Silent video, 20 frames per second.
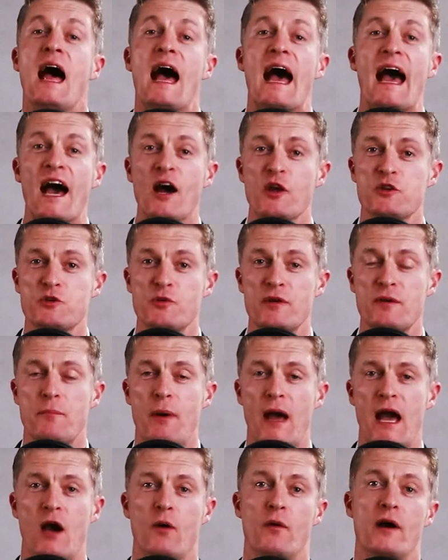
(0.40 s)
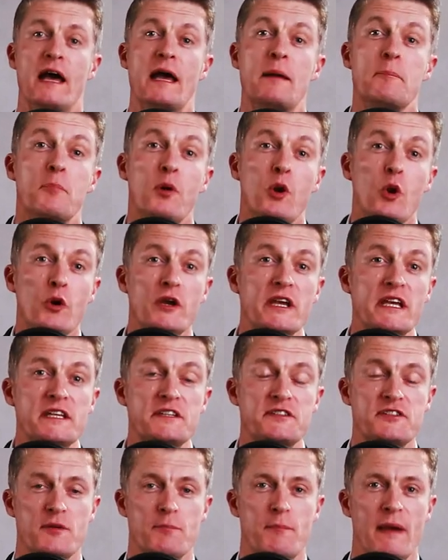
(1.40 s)
How to empower
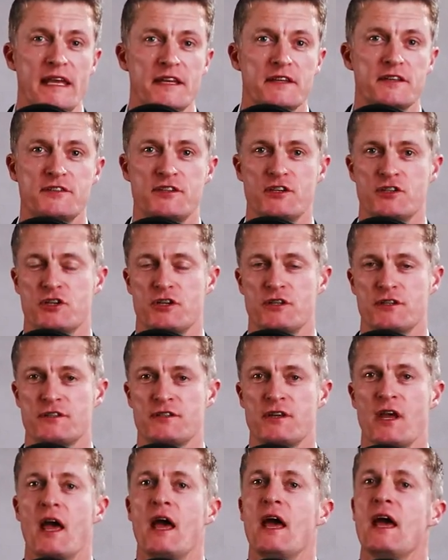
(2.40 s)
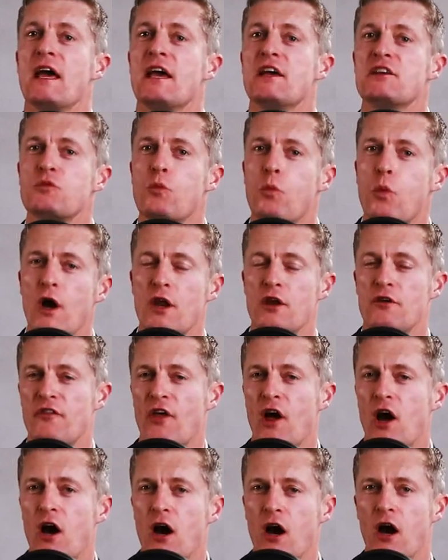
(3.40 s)
employees to make decisions is one of
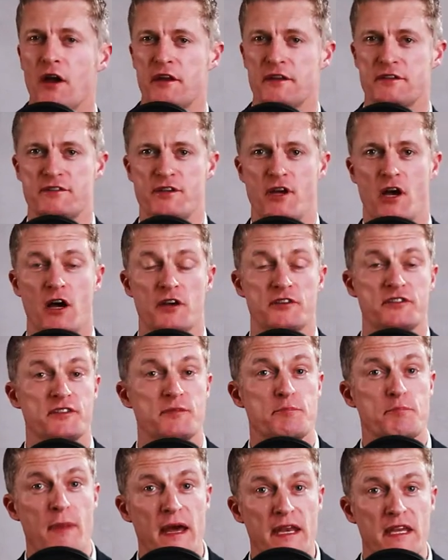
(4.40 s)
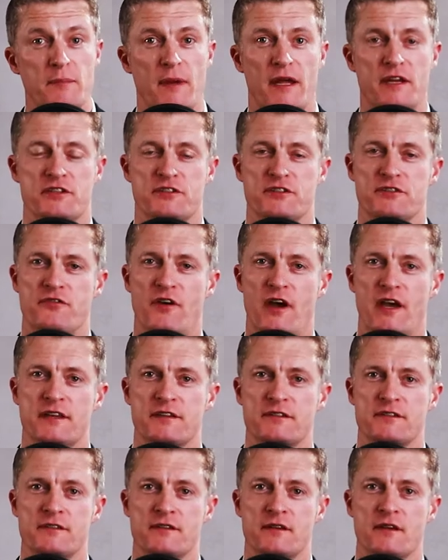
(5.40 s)
the hardest tasks many managers
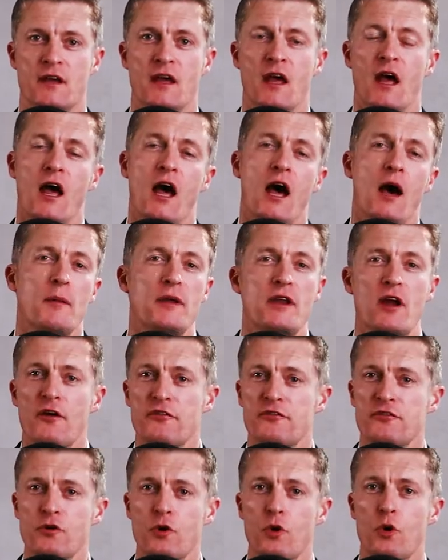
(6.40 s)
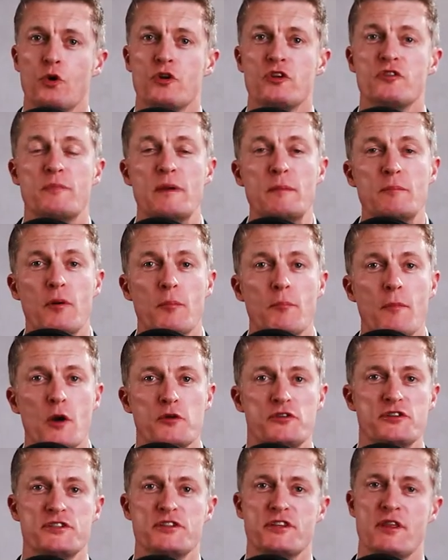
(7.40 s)
face. I mean, after all, you've been
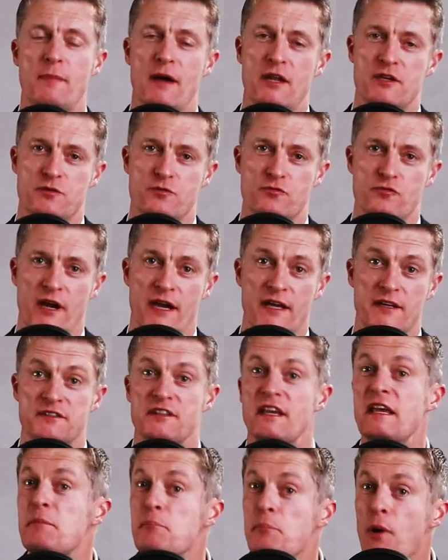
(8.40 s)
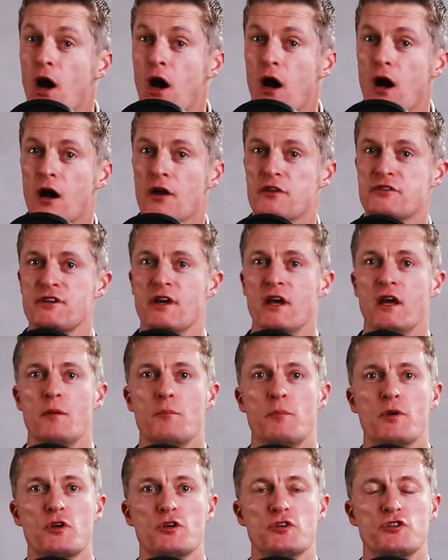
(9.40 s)
promoted to the management ranks in part
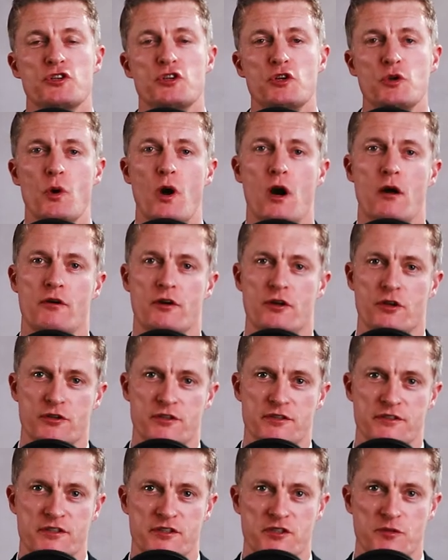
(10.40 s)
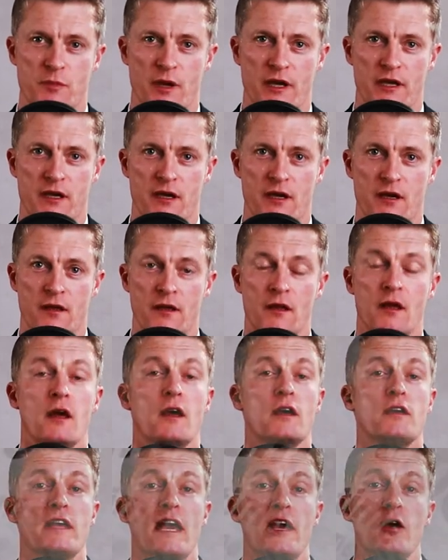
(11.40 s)
because you are a good decision maker,
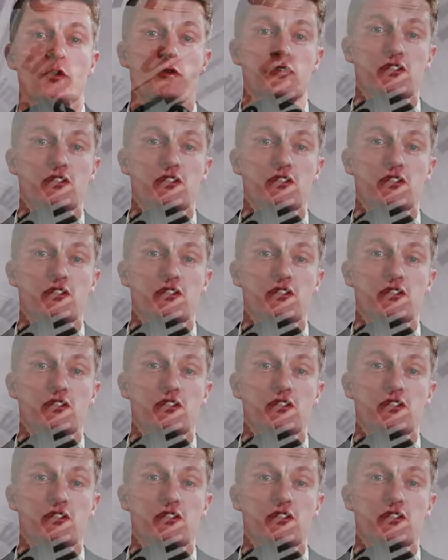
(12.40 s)
yet your